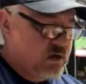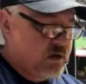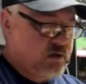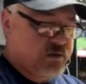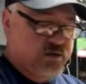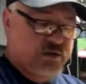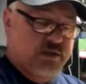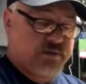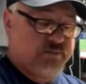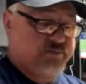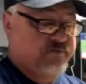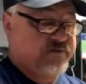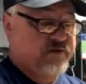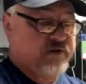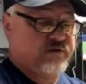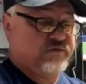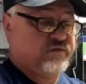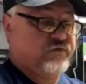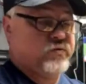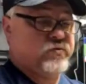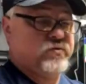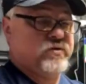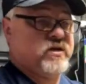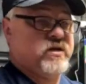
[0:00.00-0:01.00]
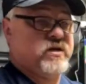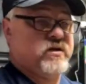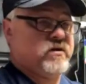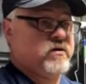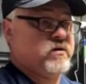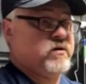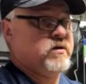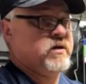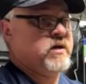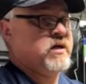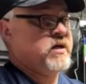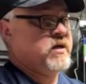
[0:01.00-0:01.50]
ship fish food
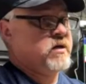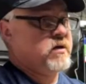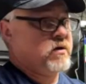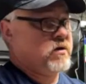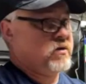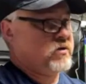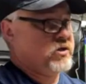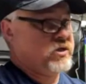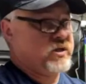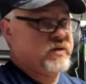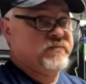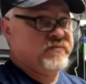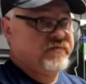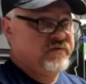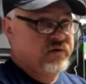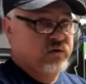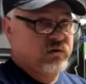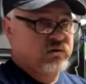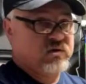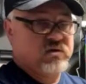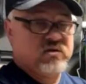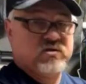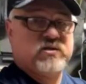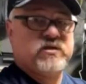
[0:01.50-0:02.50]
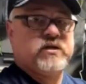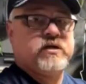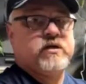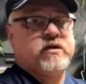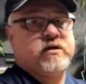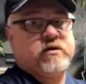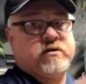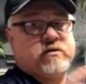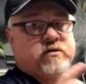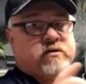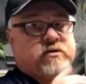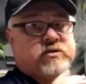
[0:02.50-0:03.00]
there, I'll ship filters
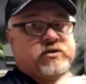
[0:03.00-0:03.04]
there,